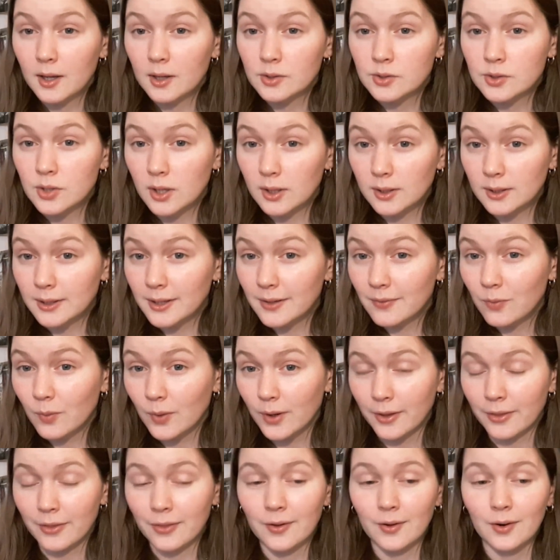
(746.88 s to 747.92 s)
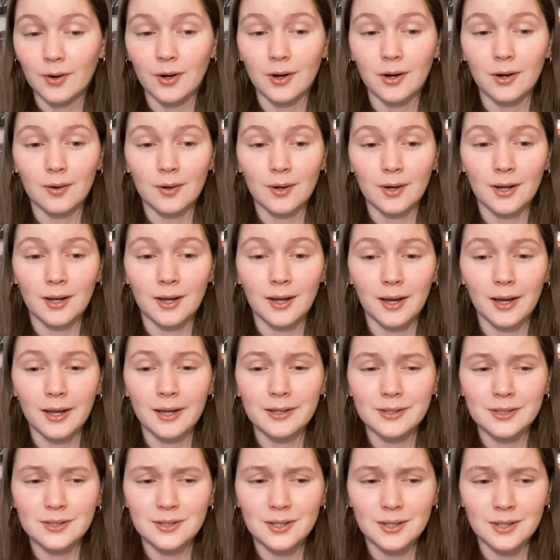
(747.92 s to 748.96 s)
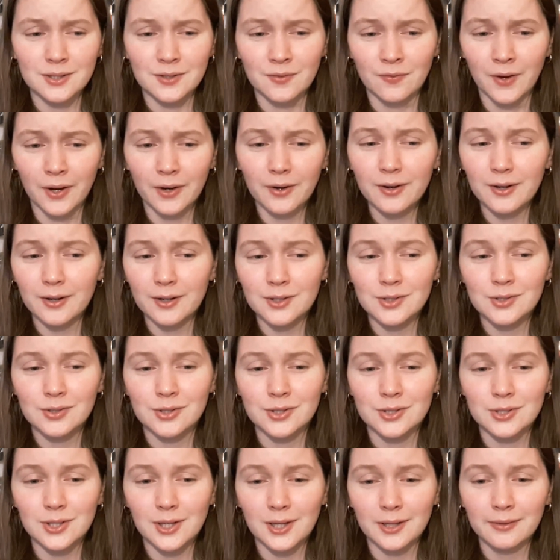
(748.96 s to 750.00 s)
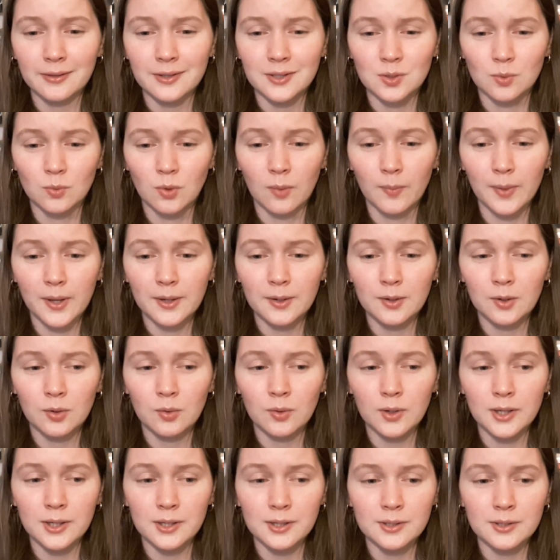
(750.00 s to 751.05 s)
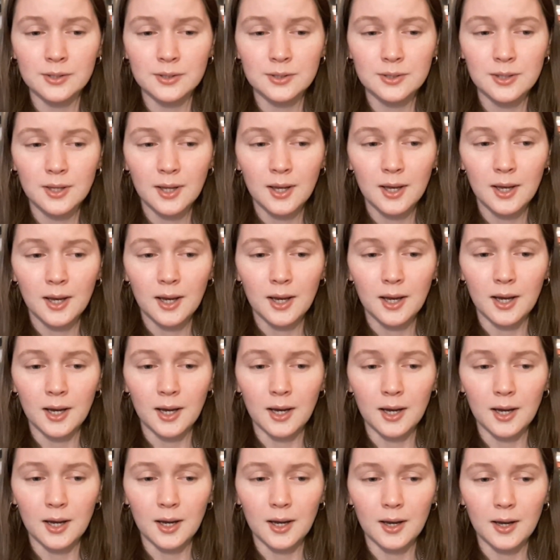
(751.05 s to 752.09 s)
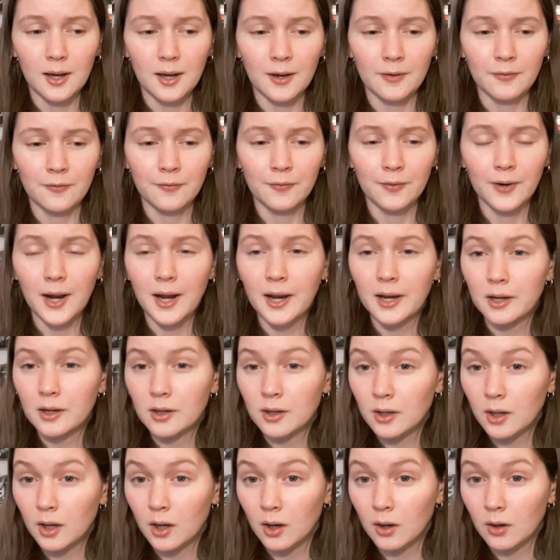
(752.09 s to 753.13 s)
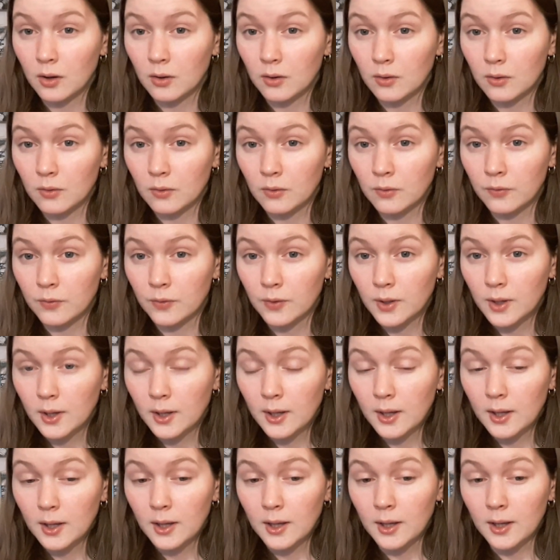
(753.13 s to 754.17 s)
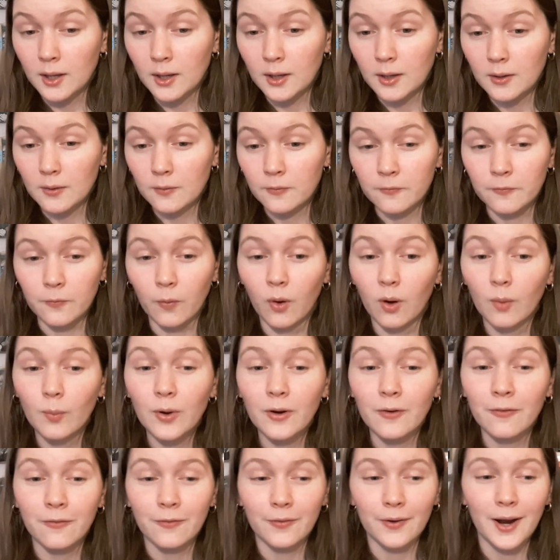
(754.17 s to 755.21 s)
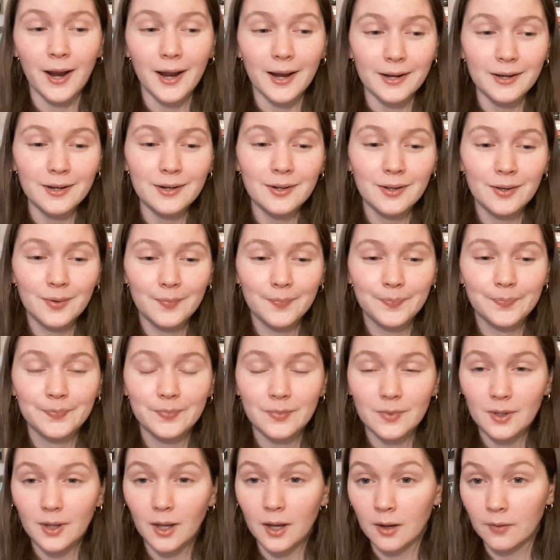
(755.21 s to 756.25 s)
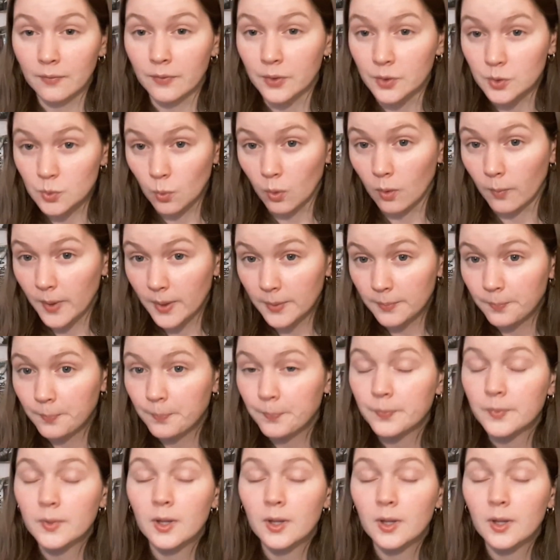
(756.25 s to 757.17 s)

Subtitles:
to live with her. It's very interesting. This woman, who is a friend of a former friend of this woman,